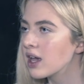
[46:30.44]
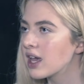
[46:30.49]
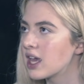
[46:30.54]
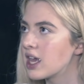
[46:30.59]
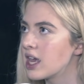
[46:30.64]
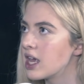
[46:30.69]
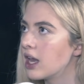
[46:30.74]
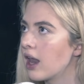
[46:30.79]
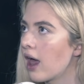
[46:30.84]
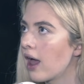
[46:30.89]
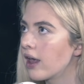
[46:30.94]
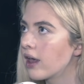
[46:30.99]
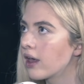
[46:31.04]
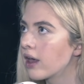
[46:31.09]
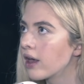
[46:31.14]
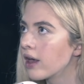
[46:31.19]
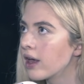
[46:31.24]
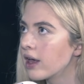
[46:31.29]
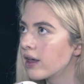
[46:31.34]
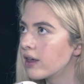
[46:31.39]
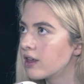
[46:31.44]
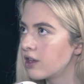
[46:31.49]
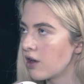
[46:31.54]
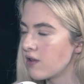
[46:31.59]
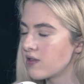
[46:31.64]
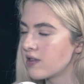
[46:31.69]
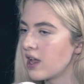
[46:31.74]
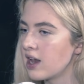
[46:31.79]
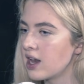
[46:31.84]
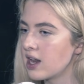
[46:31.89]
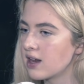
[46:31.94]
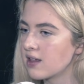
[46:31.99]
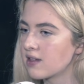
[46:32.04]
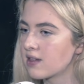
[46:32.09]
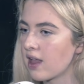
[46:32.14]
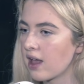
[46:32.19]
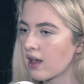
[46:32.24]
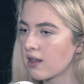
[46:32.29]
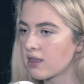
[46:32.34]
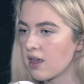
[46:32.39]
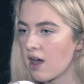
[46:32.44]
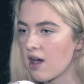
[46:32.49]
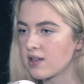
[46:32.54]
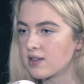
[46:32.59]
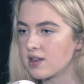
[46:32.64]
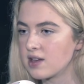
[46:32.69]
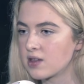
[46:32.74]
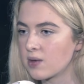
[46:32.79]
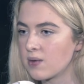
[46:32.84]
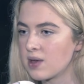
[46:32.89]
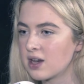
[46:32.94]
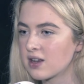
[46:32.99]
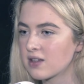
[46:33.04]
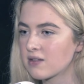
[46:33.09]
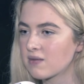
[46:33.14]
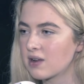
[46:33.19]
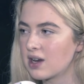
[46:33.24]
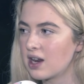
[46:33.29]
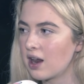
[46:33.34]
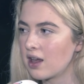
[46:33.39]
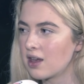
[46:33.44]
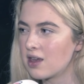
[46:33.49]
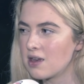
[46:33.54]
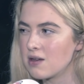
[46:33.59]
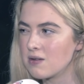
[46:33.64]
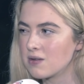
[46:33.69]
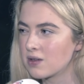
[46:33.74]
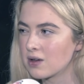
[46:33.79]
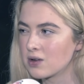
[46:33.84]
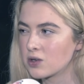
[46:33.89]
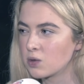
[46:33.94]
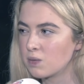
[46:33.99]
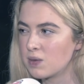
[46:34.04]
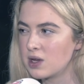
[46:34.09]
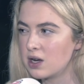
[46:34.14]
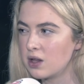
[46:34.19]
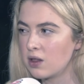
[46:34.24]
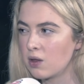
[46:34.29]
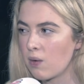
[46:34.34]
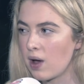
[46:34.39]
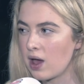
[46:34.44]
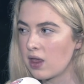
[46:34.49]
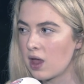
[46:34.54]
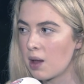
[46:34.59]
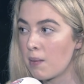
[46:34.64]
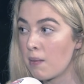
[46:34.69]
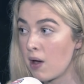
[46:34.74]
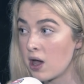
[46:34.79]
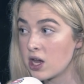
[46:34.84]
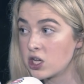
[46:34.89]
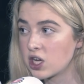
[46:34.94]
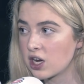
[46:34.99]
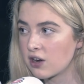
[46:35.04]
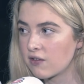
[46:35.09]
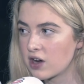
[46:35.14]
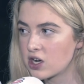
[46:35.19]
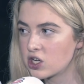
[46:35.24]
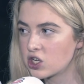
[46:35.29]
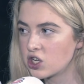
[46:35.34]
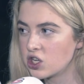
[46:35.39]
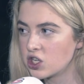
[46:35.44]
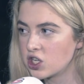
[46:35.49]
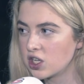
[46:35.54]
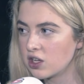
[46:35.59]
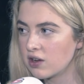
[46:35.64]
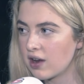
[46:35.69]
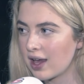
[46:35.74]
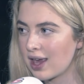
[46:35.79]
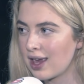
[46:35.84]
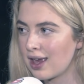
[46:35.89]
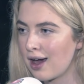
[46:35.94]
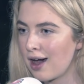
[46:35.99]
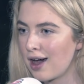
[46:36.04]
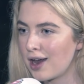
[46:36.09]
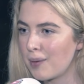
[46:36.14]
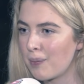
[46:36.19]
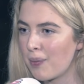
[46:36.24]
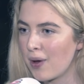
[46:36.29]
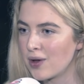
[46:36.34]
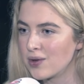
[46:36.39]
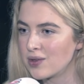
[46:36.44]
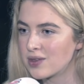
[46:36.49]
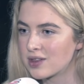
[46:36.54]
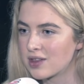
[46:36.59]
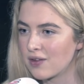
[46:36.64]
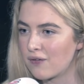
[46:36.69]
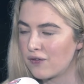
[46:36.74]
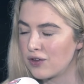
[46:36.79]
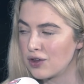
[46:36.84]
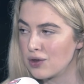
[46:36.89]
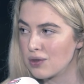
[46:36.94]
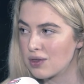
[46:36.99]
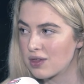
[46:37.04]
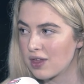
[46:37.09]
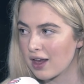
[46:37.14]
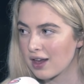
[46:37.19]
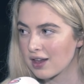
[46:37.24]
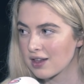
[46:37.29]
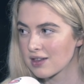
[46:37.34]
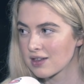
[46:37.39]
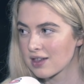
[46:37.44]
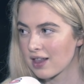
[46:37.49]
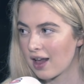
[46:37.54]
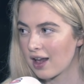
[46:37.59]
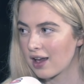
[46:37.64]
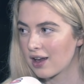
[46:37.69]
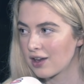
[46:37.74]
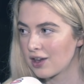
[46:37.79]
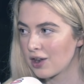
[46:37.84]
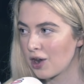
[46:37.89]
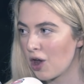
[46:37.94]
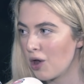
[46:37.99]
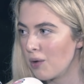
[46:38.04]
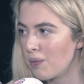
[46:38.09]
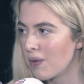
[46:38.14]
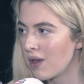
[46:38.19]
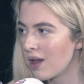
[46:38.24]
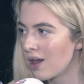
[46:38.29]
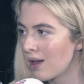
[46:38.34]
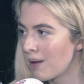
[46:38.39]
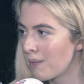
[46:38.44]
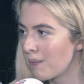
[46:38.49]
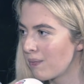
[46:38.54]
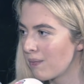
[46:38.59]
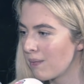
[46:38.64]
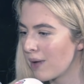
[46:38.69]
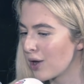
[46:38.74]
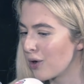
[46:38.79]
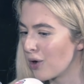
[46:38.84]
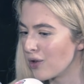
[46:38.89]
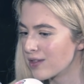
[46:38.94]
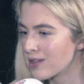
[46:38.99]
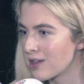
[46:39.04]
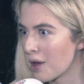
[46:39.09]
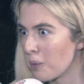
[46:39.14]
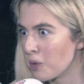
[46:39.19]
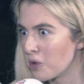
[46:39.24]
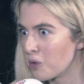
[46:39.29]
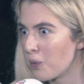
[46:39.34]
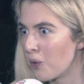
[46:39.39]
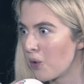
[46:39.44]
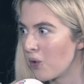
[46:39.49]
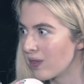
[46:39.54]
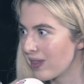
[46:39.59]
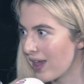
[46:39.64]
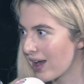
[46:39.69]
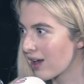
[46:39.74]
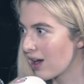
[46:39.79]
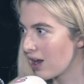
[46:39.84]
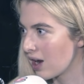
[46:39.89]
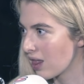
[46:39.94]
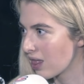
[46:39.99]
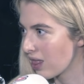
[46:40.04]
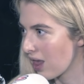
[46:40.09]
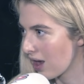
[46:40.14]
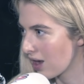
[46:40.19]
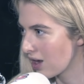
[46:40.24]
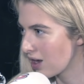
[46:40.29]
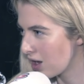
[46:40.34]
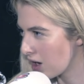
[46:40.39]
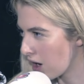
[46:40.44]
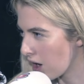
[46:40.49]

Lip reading: He like, you know, it's nearly in his like 30, so he doesn't really like use social media the way that my generation do. Like he kind of posts a few things, like, you know, my godson was born, that kind of thing, you